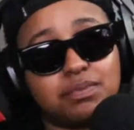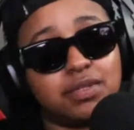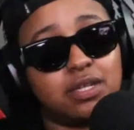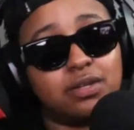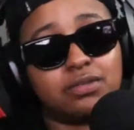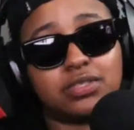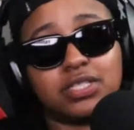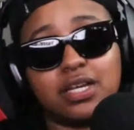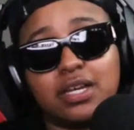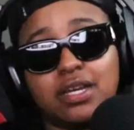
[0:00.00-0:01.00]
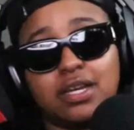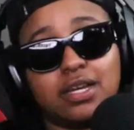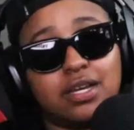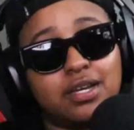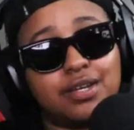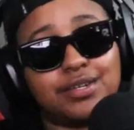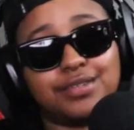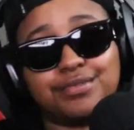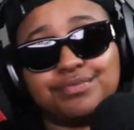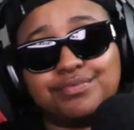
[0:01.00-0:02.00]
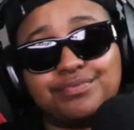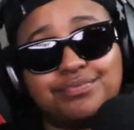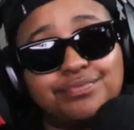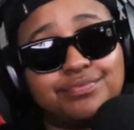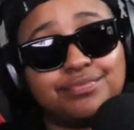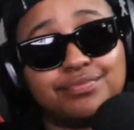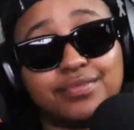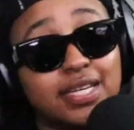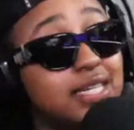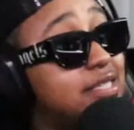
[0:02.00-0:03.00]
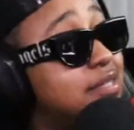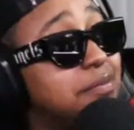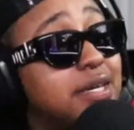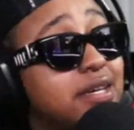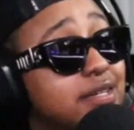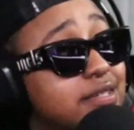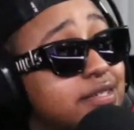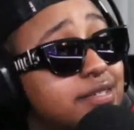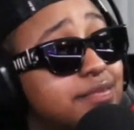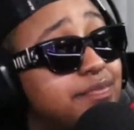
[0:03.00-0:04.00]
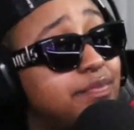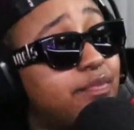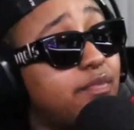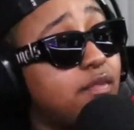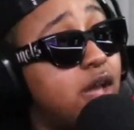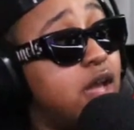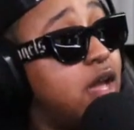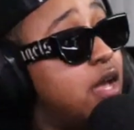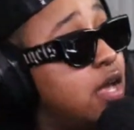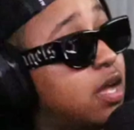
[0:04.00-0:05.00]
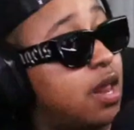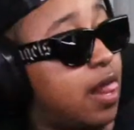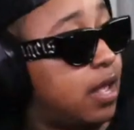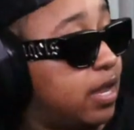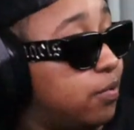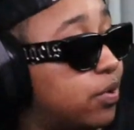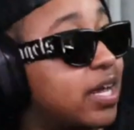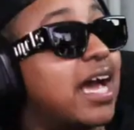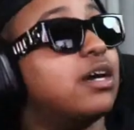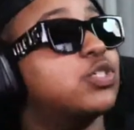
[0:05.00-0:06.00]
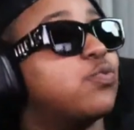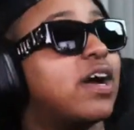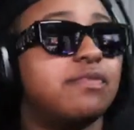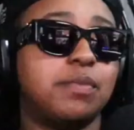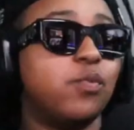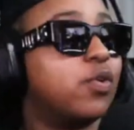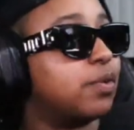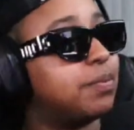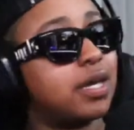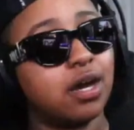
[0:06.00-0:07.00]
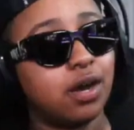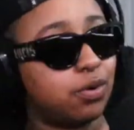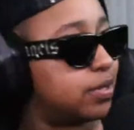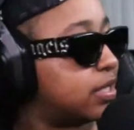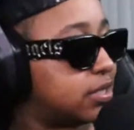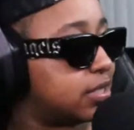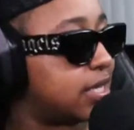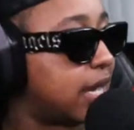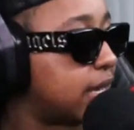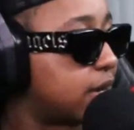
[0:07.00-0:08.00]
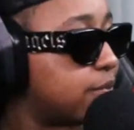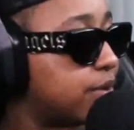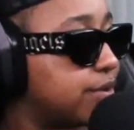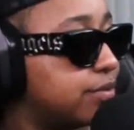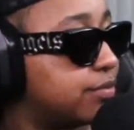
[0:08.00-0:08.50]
below, child. That's a mess. He want a housewife but want to be a hoe. That's just not how that work.